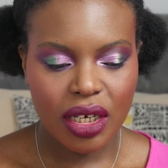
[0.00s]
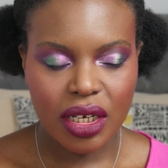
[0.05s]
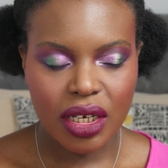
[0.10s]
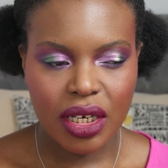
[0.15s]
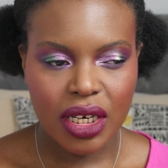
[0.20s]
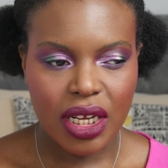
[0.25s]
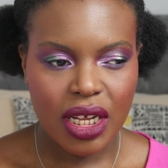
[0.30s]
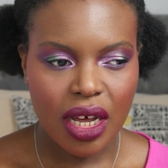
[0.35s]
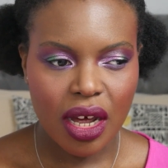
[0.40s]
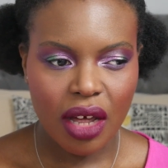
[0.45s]

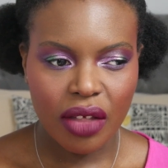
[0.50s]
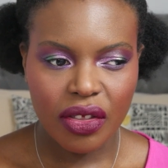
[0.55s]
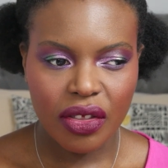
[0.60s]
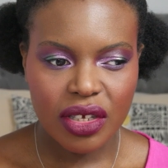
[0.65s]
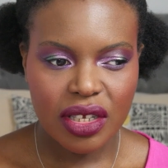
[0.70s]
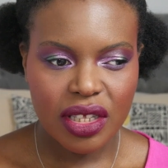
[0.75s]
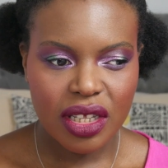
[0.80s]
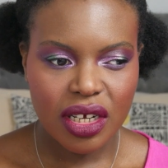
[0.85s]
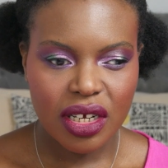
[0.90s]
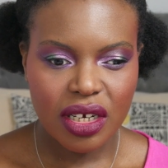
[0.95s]
the
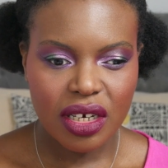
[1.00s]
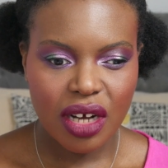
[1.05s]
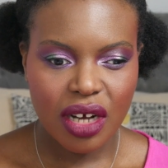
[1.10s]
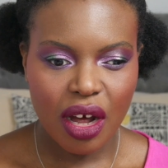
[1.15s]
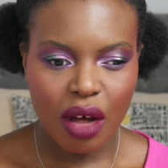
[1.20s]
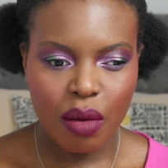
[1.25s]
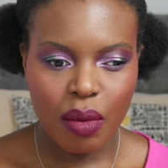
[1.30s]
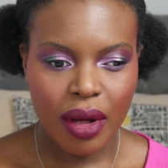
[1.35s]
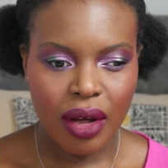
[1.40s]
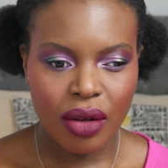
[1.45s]
others that had
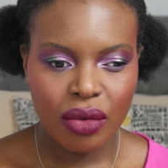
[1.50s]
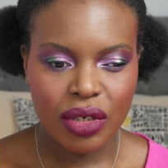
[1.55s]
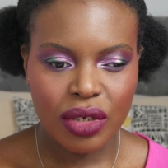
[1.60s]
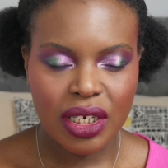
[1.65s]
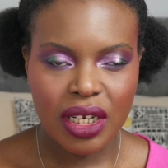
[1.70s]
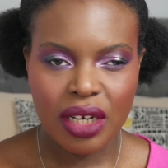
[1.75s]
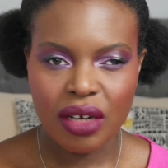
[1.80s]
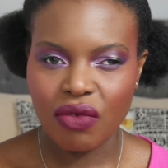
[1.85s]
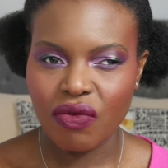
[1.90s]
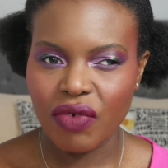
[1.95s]
come out
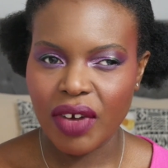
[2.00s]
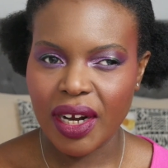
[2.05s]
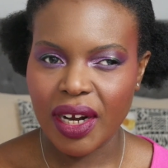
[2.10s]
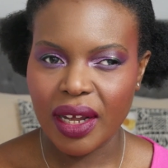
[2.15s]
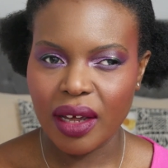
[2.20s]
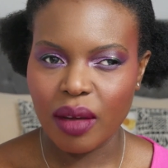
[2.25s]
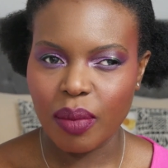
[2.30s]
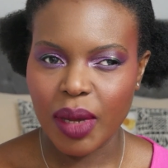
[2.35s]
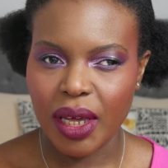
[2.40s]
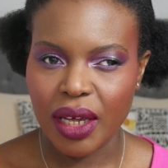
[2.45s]
didn't
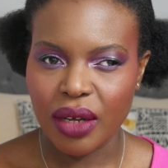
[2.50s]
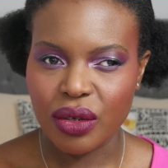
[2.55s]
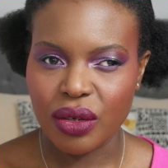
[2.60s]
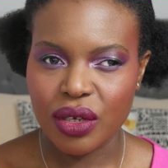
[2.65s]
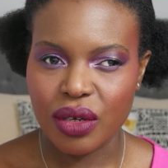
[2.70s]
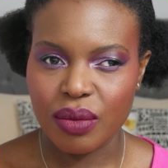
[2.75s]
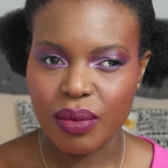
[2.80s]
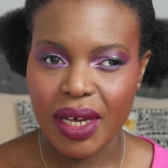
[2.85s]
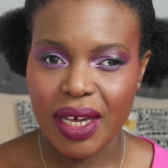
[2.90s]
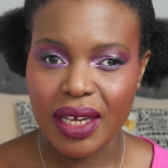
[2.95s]
really appeal
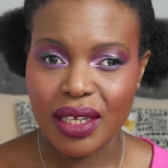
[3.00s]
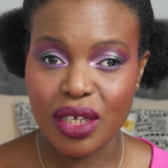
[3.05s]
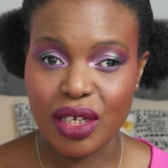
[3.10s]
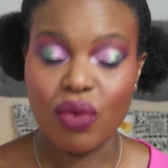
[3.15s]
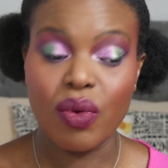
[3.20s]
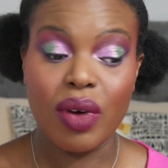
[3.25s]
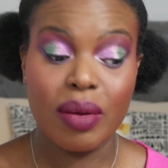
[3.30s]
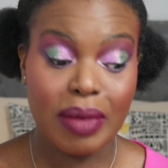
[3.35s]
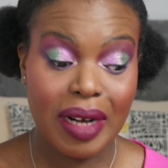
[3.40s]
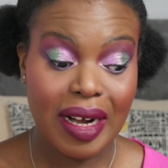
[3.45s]
to me,
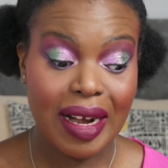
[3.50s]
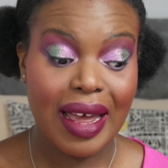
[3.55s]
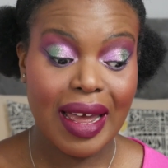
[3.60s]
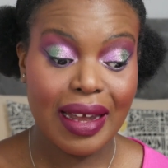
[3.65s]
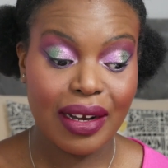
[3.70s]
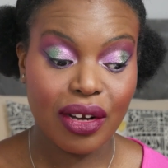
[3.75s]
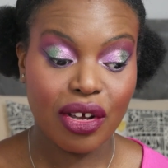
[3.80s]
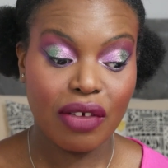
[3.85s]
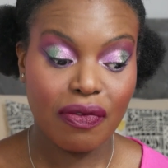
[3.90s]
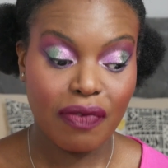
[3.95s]
so I'm
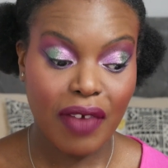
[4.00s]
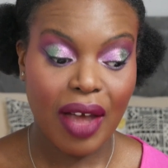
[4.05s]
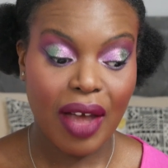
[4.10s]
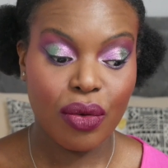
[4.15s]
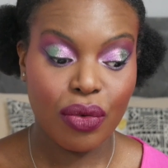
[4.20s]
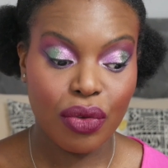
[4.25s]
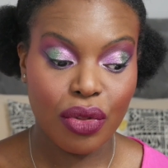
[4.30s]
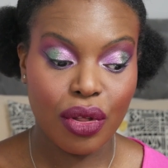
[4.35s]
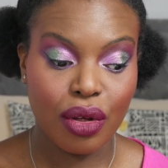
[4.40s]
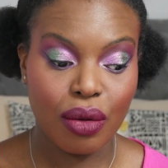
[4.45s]
glad I
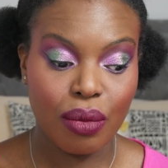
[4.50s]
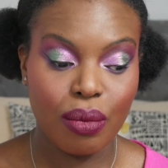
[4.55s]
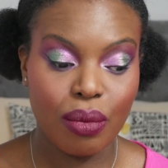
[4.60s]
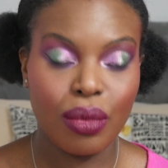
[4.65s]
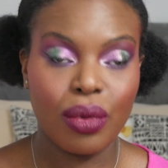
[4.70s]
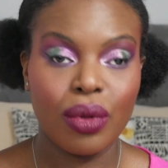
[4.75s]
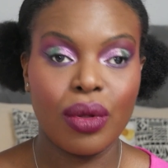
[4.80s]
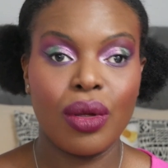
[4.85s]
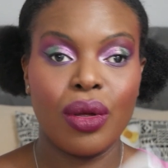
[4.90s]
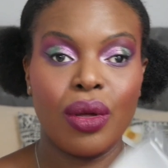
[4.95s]
found them